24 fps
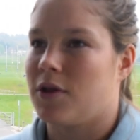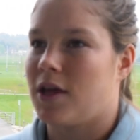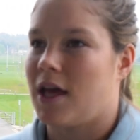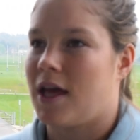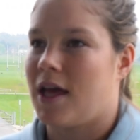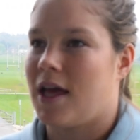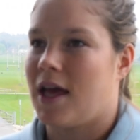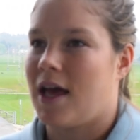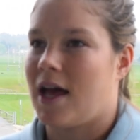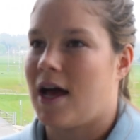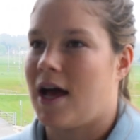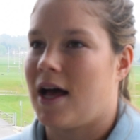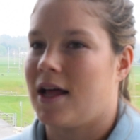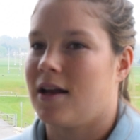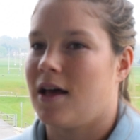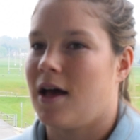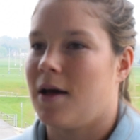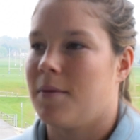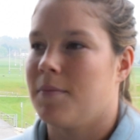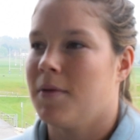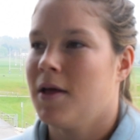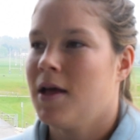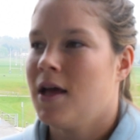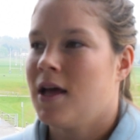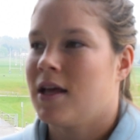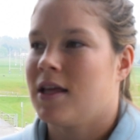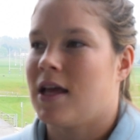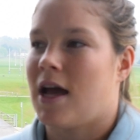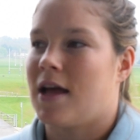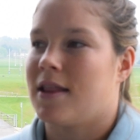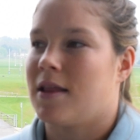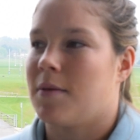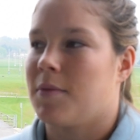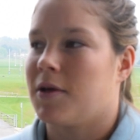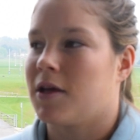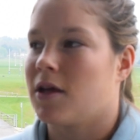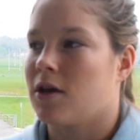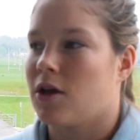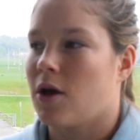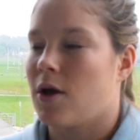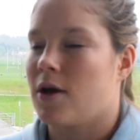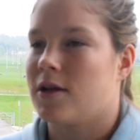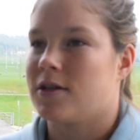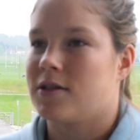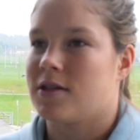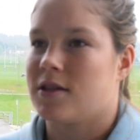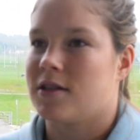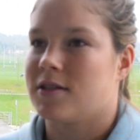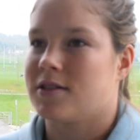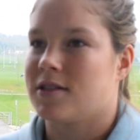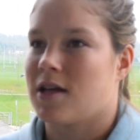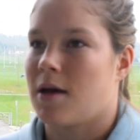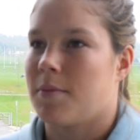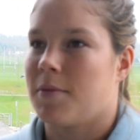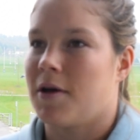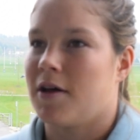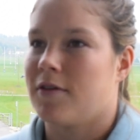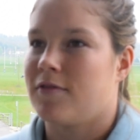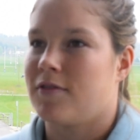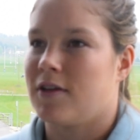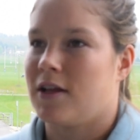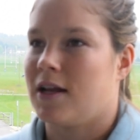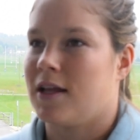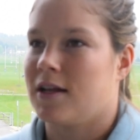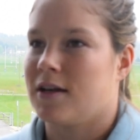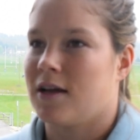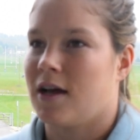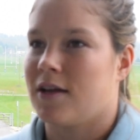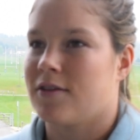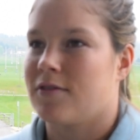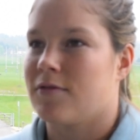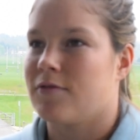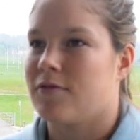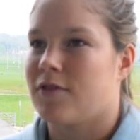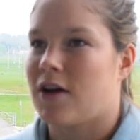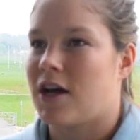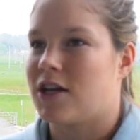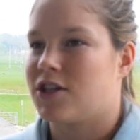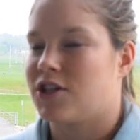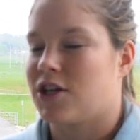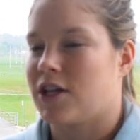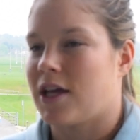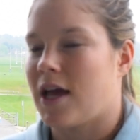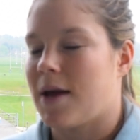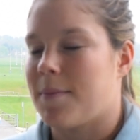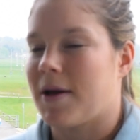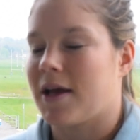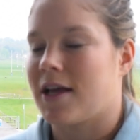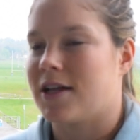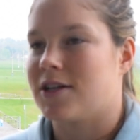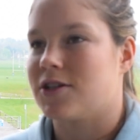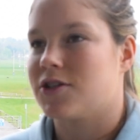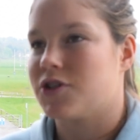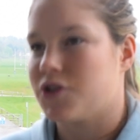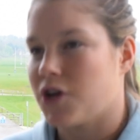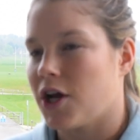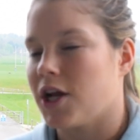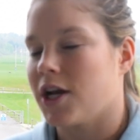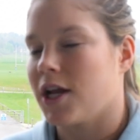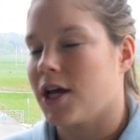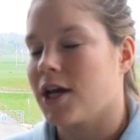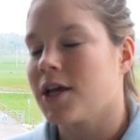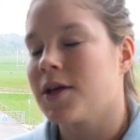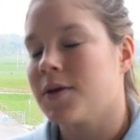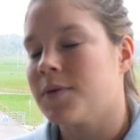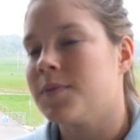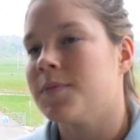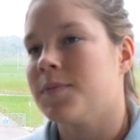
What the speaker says: year. And then we can go into the summer feeling nice and fresh and get back into training.